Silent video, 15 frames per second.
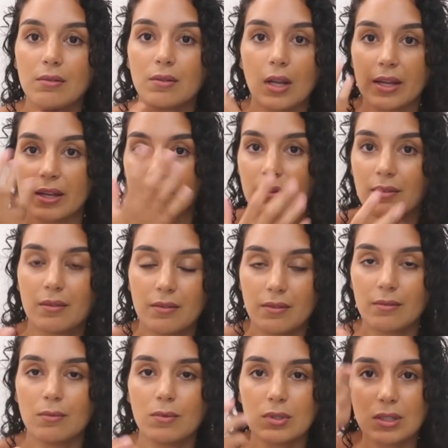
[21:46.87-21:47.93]
like
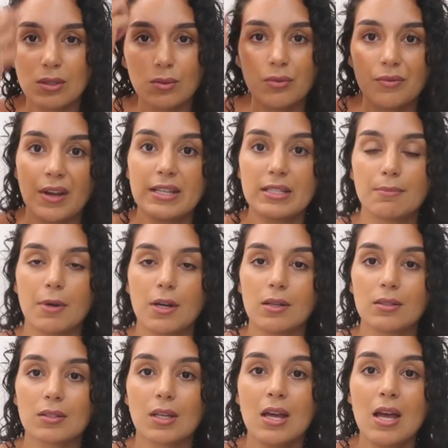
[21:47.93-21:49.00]
what's it called, face
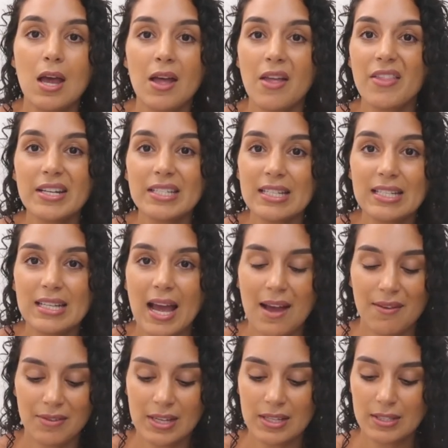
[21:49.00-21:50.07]
mask. And they didn't
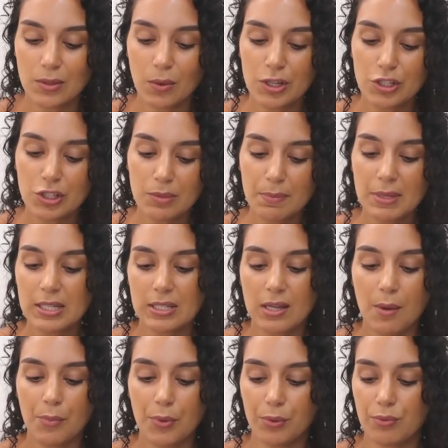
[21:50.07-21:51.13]
have it, so I just picked
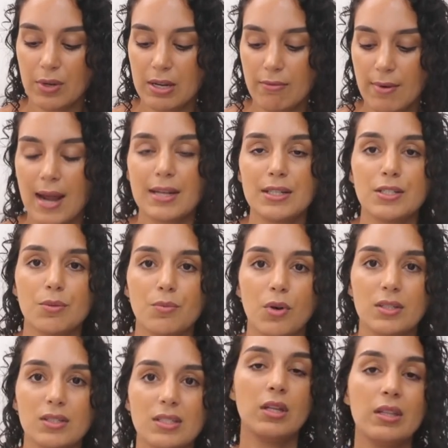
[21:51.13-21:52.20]
up three random
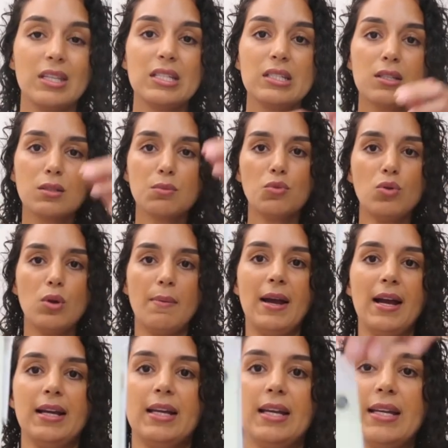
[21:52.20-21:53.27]
ones. These are smaller
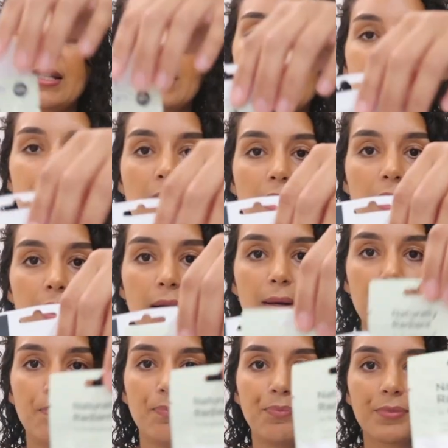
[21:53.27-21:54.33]
packets, but
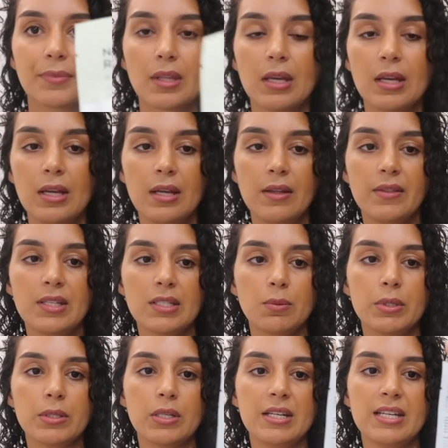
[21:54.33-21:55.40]
um, this
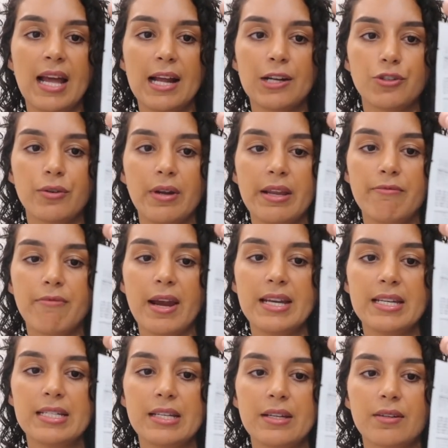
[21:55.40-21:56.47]
was a naturally
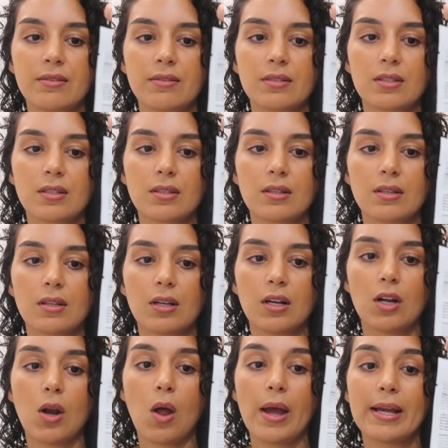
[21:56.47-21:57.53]
radiant
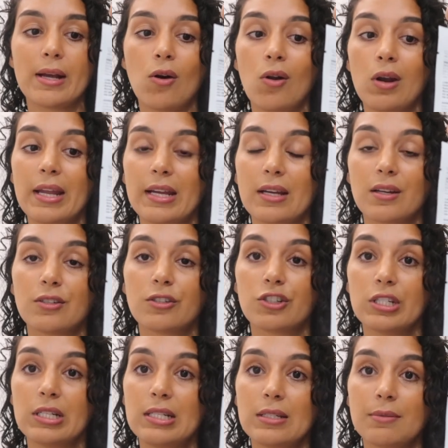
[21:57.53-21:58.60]
glycolic
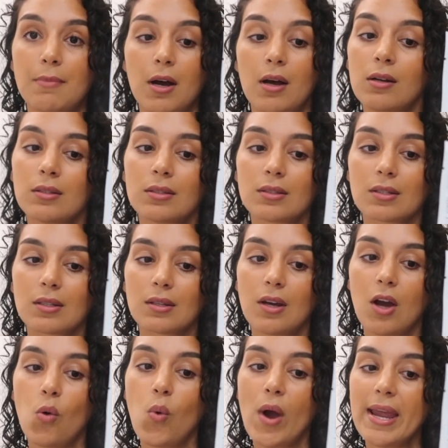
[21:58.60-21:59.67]
sheet mask,
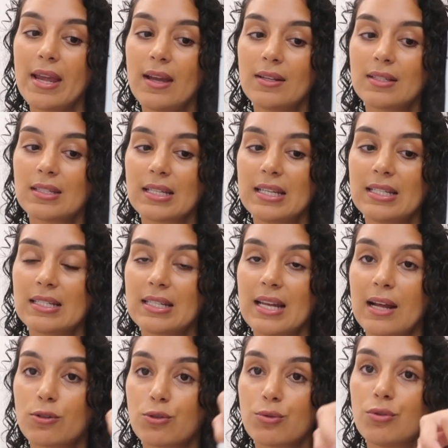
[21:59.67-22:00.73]
Awaken Skin's
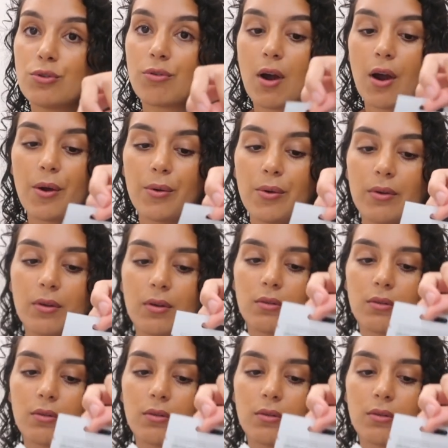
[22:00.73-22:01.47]
Natural Grow,